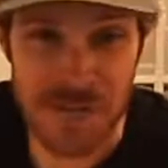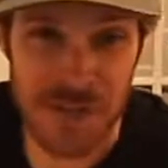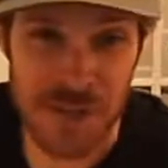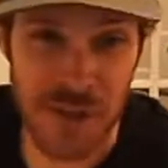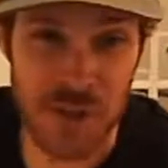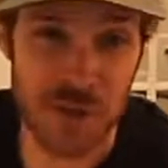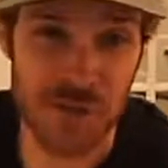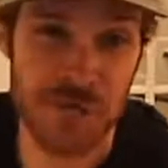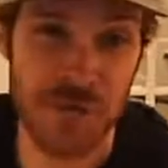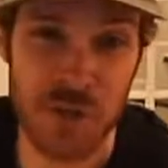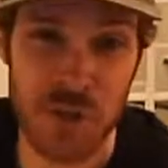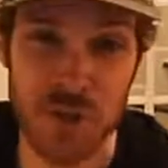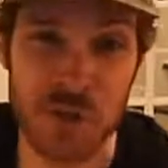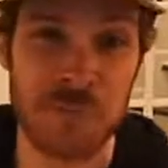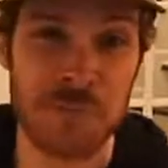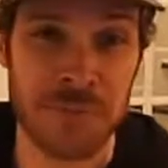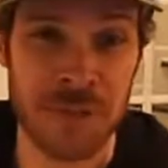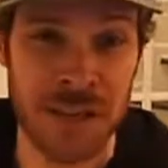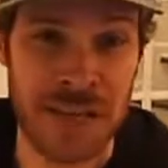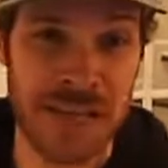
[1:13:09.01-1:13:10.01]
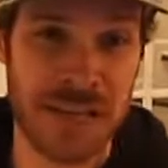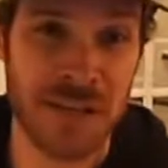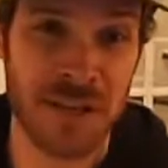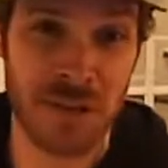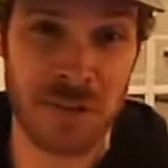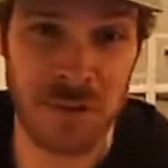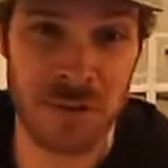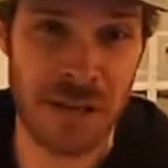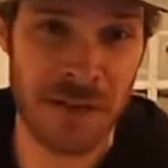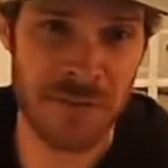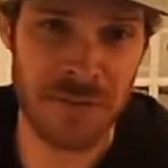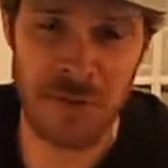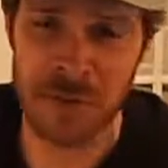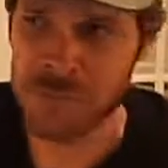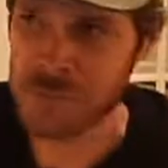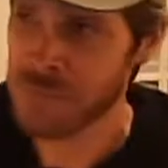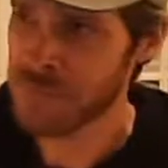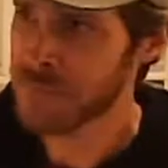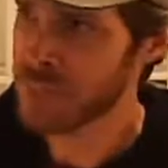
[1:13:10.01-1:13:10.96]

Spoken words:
venue for you to play at your level.